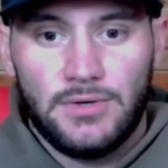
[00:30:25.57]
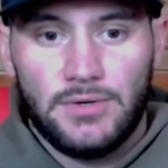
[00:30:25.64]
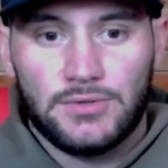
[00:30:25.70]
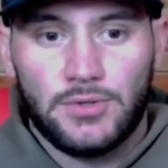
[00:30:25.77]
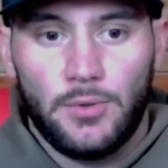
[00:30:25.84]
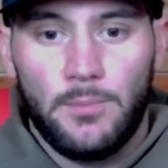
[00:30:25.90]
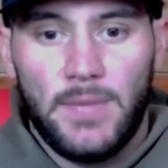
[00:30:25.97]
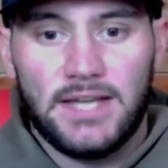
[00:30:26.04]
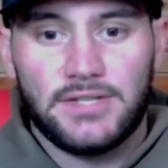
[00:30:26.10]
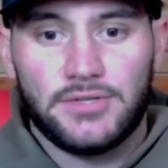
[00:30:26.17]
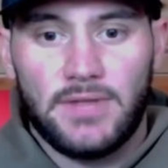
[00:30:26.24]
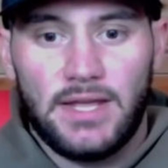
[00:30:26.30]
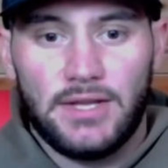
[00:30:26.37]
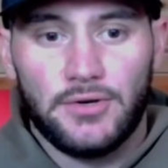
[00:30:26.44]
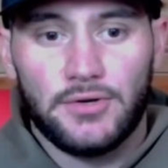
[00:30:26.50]
So make
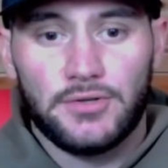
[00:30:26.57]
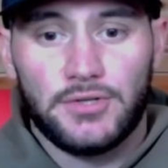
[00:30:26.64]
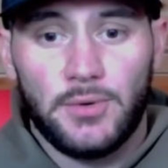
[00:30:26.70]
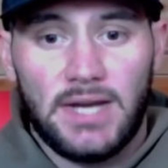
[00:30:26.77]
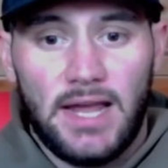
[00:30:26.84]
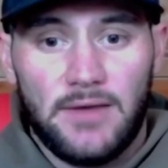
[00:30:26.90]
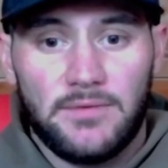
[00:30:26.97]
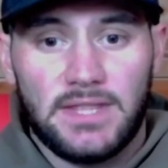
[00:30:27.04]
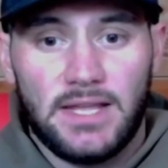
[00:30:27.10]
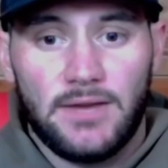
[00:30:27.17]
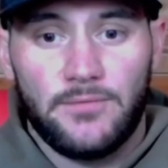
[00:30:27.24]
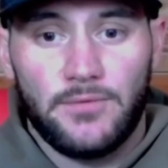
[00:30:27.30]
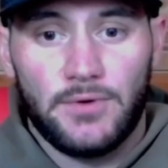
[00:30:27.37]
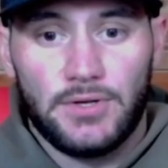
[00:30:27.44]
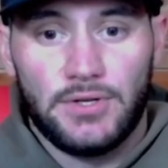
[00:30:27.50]
sure that you're doing
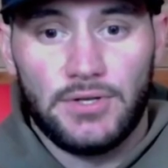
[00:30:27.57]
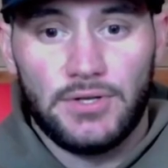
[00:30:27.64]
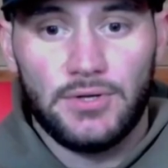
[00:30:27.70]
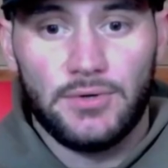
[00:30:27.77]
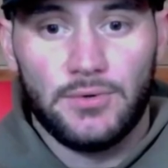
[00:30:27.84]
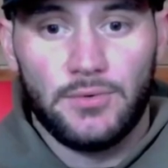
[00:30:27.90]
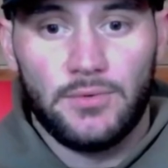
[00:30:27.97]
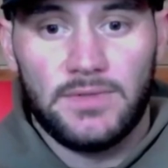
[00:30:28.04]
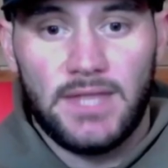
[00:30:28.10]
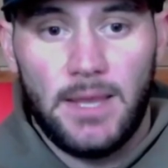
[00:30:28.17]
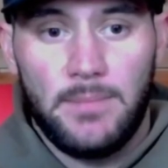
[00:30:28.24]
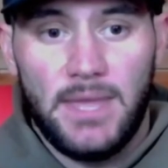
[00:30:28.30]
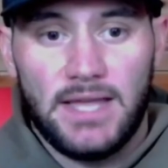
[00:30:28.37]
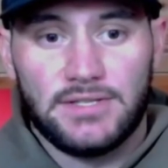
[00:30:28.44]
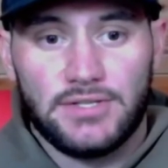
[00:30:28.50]
everything for you
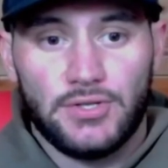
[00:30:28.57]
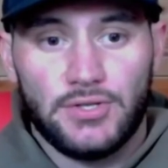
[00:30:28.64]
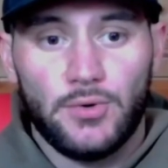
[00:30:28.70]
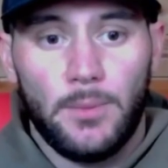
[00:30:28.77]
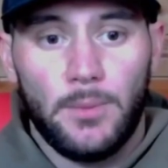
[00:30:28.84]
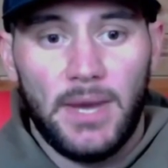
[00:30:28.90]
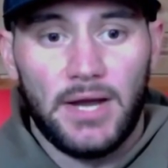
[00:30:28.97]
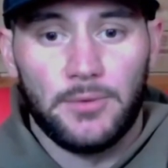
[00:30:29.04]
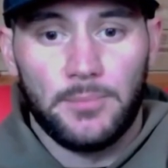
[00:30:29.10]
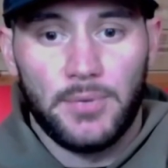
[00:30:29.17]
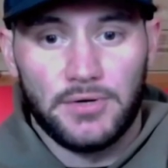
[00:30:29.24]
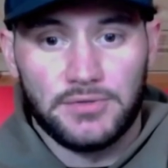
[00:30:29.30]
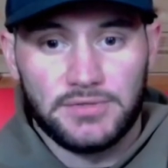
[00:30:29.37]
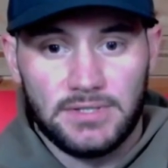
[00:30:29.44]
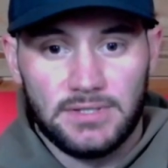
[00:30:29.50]
that makes you a better
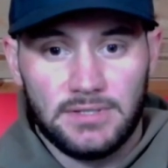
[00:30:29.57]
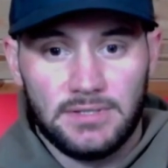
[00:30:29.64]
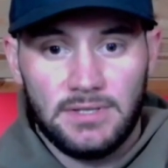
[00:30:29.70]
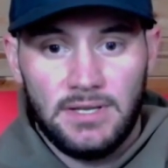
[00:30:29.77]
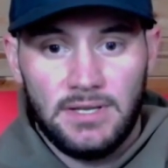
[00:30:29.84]
person.